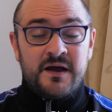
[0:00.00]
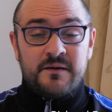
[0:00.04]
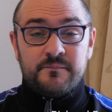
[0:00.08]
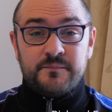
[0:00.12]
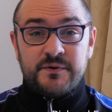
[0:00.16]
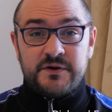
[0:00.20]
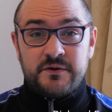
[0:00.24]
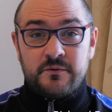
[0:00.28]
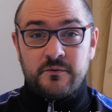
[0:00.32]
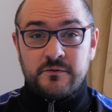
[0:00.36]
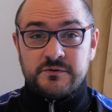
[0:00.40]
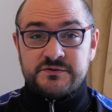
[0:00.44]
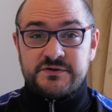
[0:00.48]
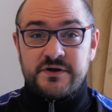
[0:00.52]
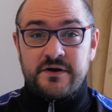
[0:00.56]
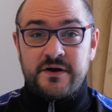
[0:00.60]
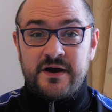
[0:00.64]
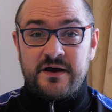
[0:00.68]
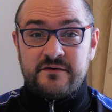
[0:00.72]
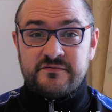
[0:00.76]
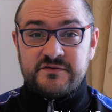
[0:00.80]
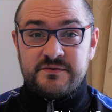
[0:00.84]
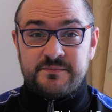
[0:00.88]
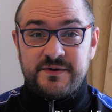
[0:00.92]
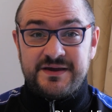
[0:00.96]
But you also
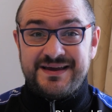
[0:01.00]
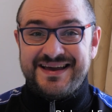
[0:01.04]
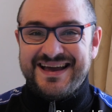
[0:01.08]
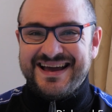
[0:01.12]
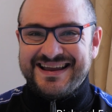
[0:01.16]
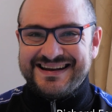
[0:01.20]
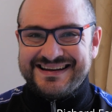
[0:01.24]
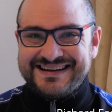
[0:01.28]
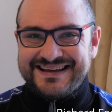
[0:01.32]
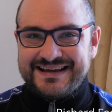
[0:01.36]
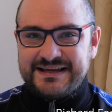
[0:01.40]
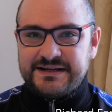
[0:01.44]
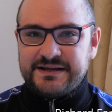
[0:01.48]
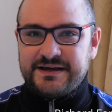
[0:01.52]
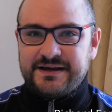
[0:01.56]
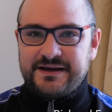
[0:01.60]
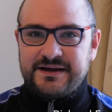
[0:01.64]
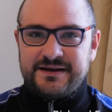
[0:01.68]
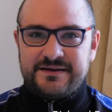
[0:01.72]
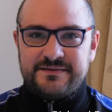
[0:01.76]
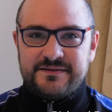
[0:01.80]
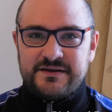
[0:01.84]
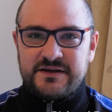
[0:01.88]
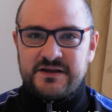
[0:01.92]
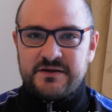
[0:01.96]
have to be a leader
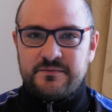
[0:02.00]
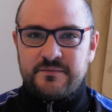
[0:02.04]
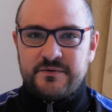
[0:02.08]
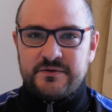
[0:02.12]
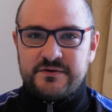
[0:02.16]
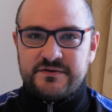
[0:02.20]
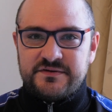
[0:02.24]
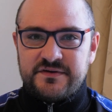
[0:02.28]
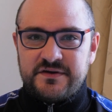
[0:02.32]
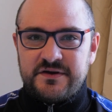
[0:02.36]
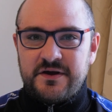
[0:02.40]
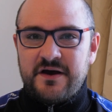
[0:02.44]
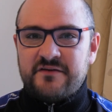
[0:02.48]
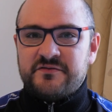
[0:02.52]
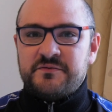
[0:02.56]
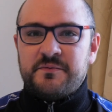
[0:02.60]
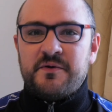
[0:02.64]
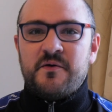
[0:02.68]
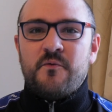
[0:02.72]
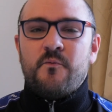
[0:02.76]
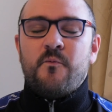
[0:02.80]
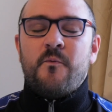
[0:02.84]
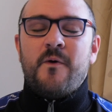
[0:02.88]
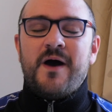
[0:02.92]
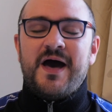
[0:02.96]
in the community. You have to be
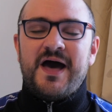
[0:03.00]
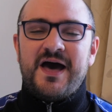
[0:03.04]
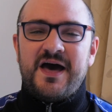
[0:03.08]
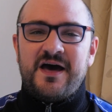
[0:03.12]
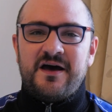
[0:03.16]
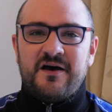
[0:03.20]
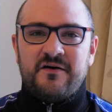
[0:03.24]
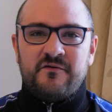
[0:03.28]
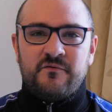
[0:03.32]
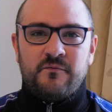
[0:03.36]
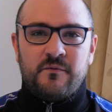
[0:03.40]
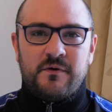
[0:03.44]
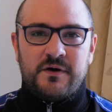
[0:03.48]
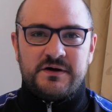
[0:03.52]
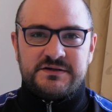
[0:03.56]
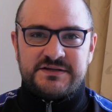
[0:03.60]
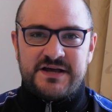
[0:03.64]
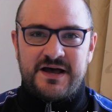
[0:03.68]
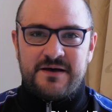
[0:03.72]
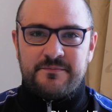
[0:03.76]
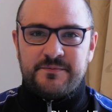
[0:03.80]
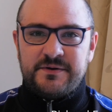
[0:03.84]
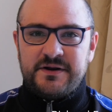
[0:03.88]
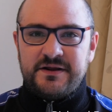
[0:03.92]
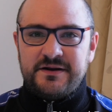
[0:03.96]
aware of what is
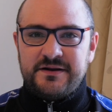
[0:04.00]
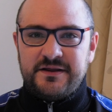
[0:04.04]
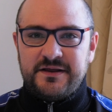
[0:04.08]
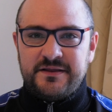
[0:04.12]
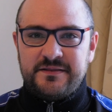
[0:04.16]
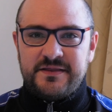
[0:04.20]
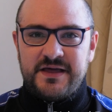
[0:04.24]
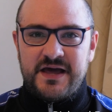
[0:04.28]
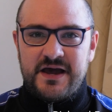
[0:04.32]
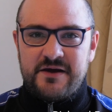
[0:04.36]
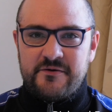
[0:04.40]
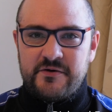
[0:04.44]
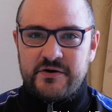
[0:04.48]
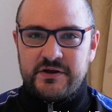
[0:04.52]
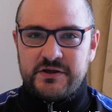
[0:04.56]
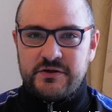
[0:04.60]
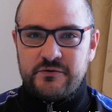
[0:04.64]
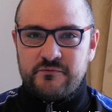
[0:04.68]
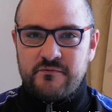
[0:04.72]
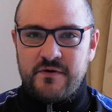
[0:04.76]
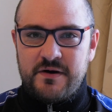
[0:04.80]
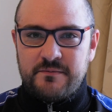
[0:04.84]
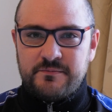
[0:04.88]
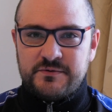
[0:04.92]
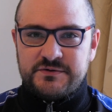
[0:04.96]
happening in the area
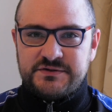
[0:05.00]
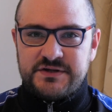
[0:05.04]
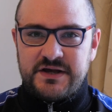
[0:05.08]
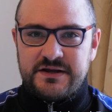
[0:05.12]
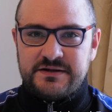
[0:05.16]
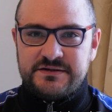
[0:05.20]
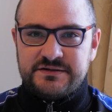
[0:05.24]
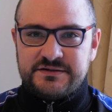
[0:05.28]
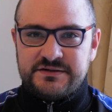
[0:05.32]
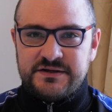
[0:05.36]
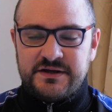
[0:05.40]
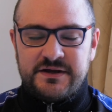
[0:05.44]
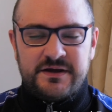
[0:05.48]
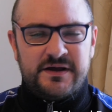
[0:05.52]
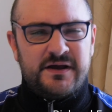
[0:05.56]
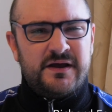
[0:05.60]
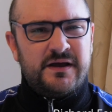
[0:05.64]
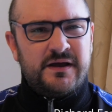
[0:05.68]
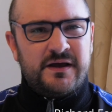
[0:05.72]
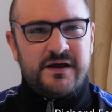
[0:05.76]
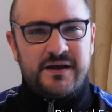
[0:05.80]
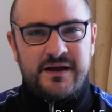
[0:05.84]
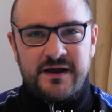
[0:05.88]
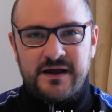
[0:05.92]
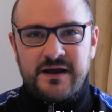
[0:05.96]
you represent
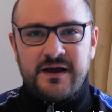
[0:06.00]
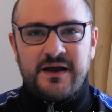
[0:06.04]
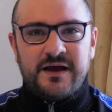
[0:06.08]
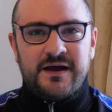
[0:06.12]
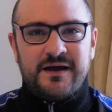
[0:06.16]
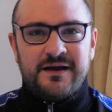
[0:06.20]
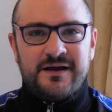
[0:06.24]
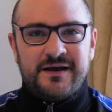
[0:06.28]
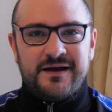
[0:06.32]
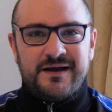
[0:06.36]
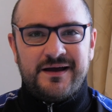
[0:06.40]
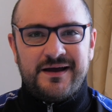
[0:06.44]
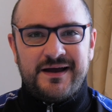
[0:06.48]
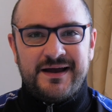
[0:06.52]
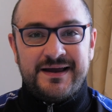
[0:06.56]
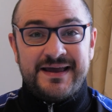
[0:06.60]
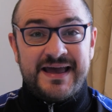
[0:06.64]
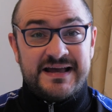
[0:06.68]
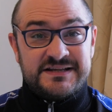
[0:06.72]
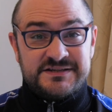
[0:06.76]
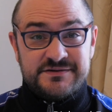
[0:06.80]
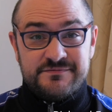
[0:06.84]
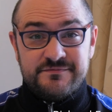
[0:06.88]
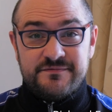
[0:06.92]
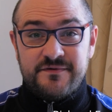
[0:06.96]
and
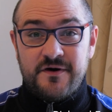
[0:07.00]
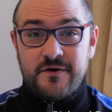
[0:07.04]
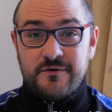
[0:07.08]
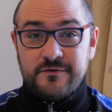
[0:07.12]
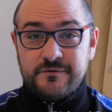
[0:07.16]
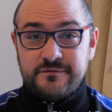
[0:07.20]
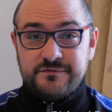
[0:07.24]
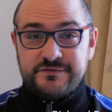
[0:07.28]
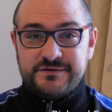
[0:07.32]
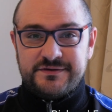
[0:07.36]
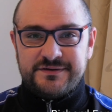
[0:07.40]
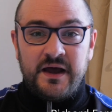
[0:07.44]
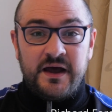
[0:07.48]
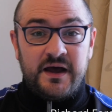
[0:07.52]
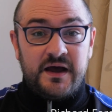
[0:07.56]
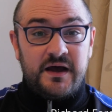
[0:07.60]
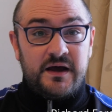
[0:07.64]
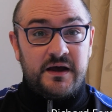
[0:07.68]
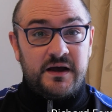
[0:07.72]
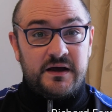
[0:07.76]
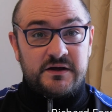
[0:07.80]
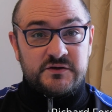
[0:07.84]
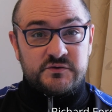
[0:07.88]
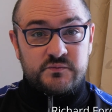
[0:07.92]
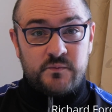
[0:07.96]
get involved.
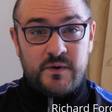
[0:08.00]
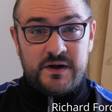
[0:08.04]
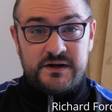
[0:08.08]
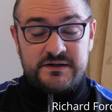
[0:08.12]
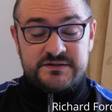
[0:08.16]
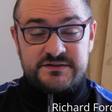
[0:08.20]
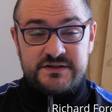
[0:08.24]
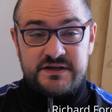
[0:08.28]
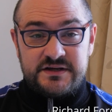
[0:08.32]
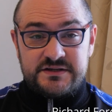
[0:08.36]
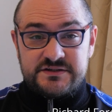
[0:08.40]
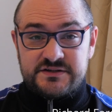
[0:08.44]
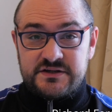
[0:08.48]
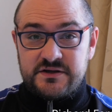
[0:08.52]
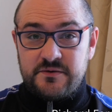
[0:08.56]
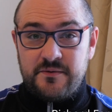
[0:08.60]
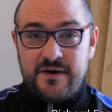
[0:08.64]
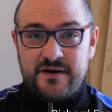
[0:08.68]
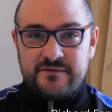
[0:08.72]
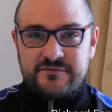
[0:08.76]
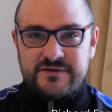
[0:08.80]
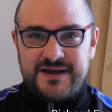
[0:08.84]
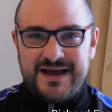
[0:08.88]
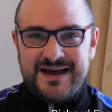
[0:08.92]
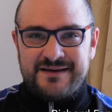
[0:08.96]
As well as this, you
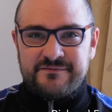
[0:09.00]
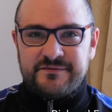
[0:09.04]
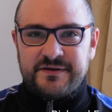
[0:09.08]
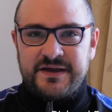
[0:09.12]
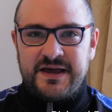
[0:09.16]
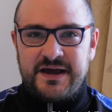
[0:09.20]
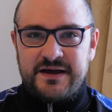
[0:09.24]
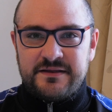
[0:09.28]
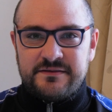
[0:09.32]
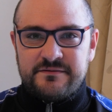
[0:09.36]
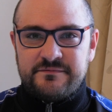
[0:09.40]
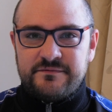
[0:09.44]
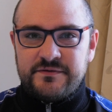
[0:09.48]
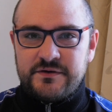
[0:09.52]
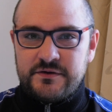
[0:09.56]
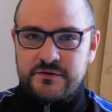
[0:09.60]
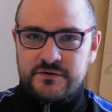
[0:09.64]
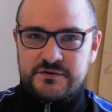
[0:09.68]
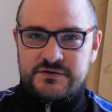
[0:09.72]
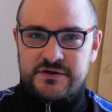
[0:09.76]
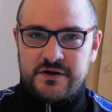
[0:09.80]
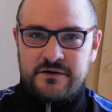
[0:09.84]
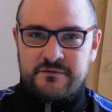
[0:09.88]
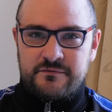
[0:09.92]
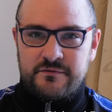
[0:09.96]
have to advocate the
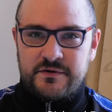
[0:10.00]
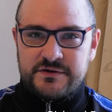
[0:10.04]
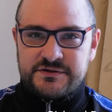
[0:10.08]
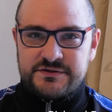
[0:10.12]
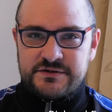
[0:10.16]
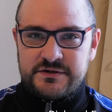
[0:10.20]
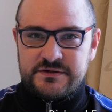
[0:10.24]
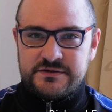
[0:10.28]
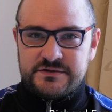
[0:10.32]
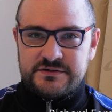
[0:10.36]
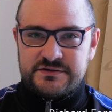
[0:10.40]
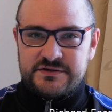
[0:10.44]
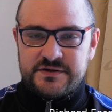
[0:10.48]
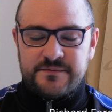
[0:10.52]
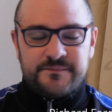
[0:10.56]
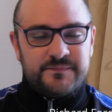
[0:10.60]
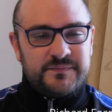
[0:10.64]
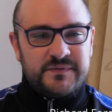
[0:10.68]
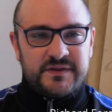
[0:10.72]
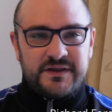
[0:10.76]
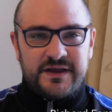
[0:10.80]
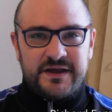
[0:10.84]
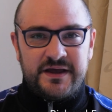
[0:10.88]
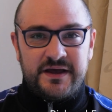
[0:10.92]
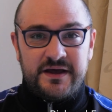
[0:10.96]
views of residents
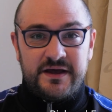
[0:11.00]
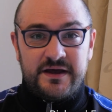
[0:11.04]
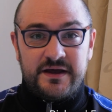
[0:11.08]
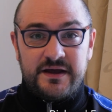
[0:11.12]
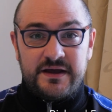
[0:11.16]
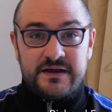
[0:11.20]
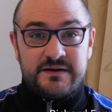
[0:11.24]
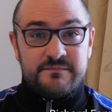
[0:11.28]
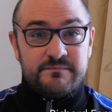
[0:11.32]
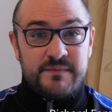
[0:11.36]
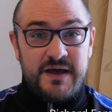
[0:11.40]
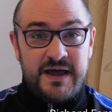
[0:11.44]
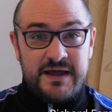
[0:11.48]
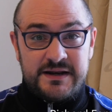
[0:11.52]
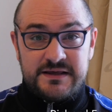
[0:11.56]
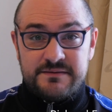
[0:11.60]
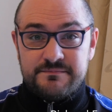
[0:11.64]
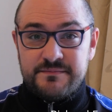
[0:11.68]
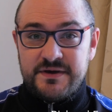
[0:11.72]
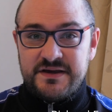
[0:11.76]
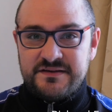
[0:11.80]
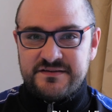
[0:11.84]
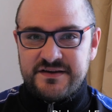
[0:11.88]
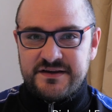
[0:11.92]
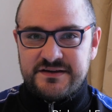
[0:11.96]
in any
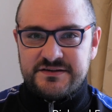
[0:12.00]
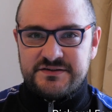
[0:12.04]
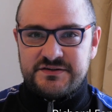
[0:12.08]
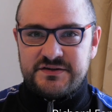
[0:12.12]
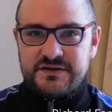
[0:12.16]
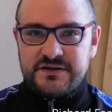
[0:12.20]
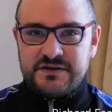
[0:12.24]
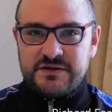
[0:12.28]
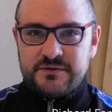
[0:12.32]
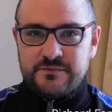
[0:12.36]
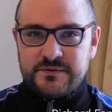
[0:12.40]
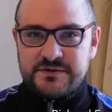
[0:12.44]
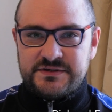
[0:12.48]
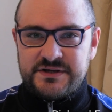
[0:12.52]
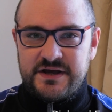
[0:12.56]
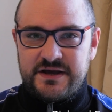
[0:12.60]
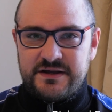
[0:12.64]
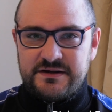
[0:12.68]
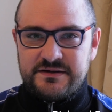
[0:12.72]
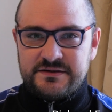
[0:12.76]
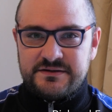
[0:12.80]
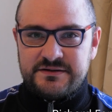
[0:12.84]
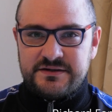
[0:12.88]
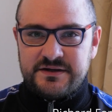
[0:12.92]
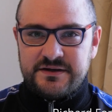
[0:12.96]
meetings you
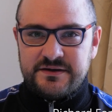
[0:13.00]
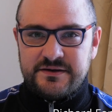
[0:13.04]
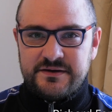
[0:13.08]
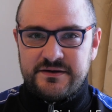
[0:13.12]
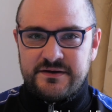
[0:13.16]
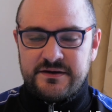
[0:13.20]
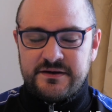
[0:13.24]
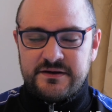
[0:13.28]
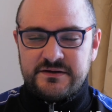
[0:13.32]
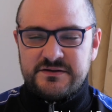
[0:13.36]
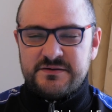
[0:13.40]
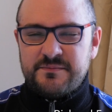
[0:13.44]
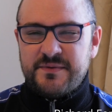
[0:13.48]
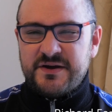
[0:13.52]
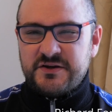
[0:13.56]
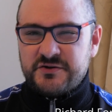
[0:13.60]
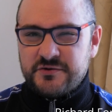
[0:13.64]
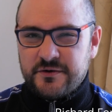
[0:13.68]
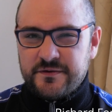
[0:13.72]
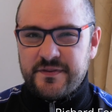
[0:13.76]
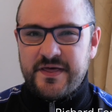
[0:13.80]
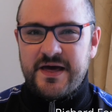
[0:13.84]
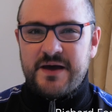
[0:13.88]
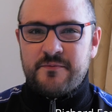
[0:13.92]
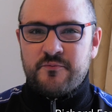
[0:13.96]
attend to make
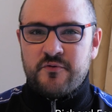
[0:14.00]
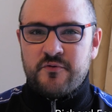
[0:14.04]
sure they're